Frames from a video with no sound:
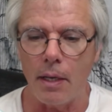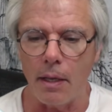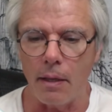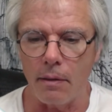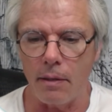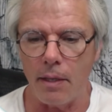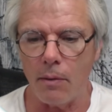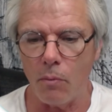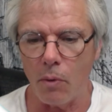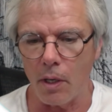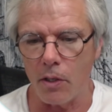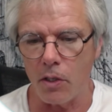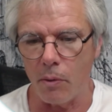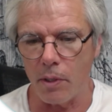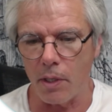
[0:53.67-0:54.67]
And then what
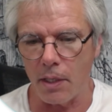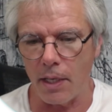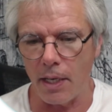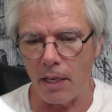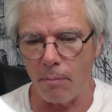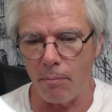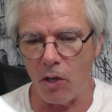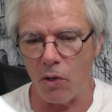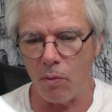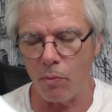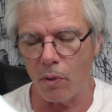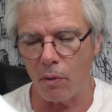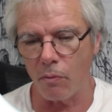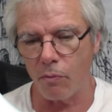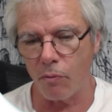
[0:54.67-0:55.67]
I do is I take a
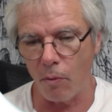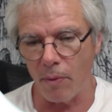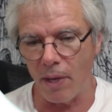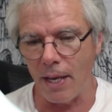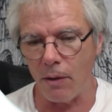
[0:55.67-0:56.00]
measurement from the